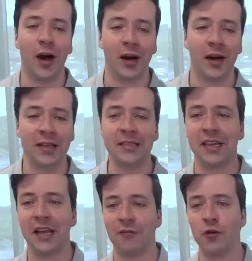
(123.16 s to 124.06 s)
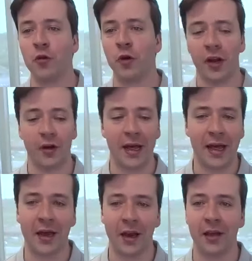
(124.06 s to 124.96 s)
Hans, if you want to go
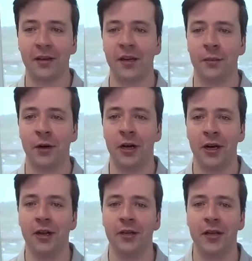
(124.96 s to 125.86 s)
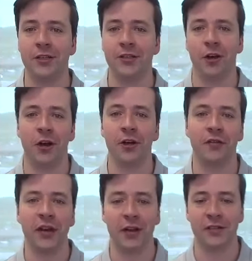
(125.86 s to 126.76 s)
ahead and come on and turn on your
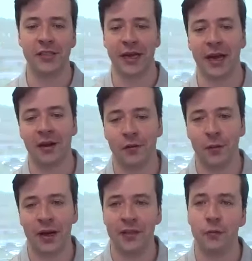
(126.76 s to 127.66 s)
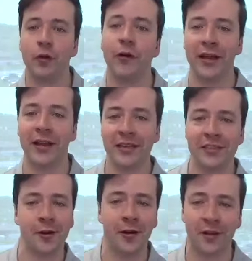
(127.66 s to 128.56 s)
video and say hi to everybody, and then we'll go ahead and get
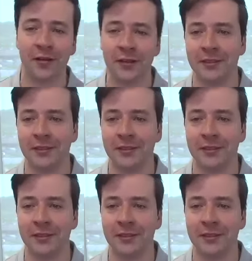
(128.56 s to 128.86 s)
started.